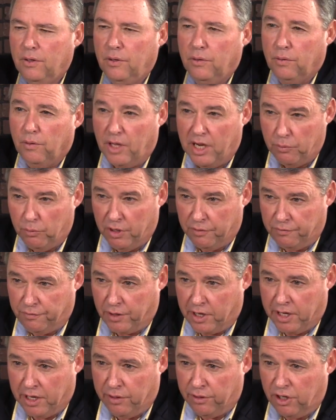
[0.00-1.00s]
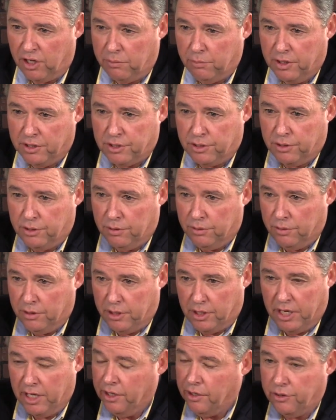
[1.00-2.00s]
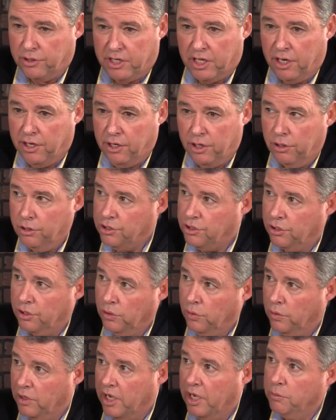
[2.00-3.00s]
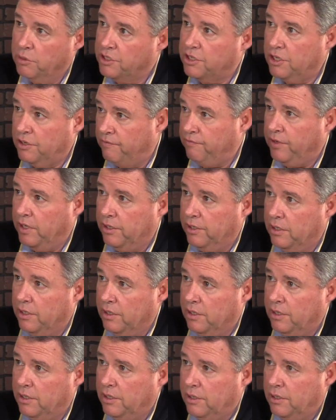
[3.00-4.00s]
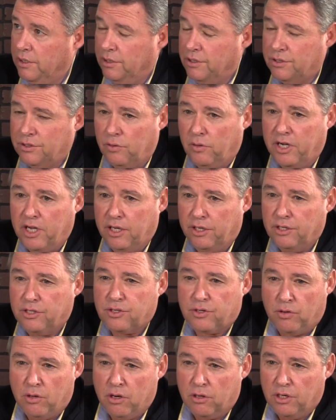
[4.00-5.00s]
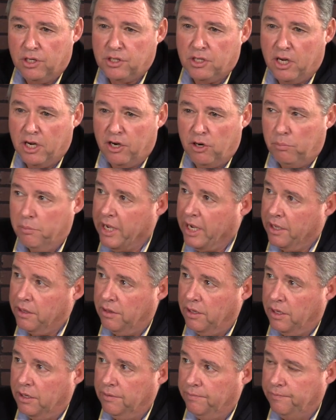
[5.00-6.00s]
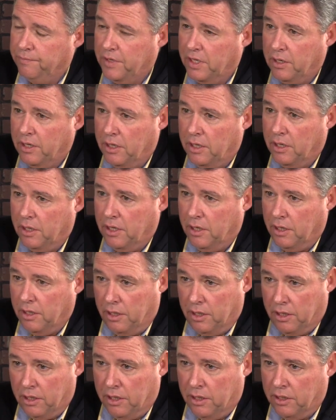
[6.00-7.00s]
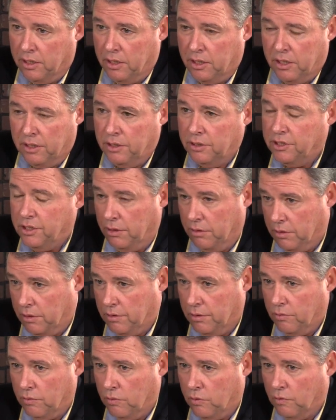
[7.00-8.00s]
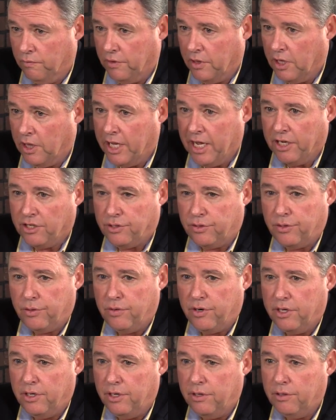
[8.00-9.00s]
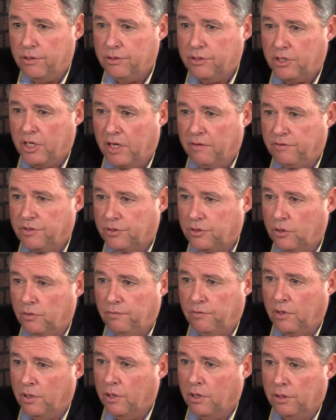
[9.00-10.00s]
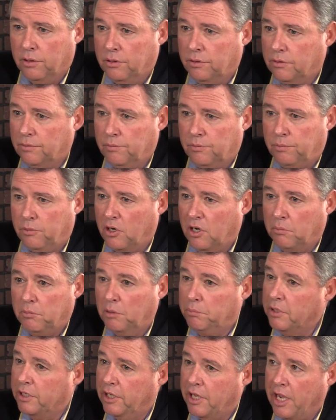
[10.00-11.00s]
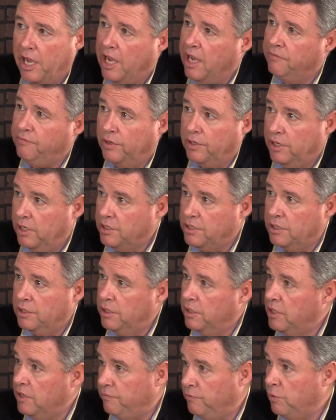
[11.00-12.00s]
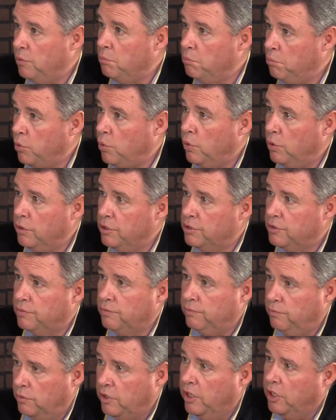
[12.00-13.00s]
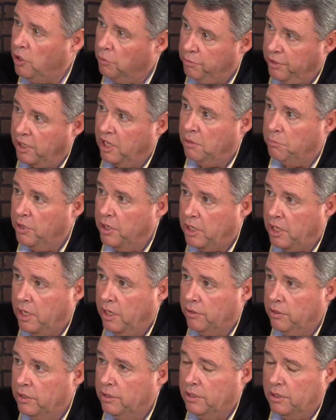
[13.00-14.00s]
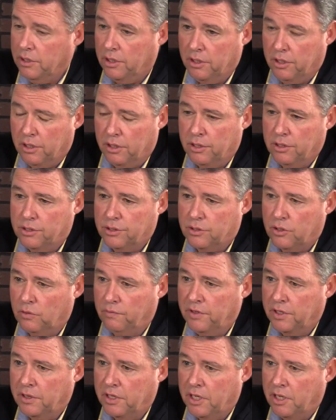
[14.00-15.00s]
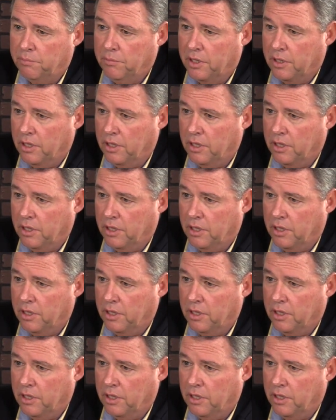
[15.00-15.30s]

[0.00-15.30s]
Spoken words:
Well, I run for county commissioner 8 or 10 years ago and I was defeated. And so I had a strong desire back then. And over the last 30 years, I've served on probably a half a dozen different boards helping Emery County and serving them.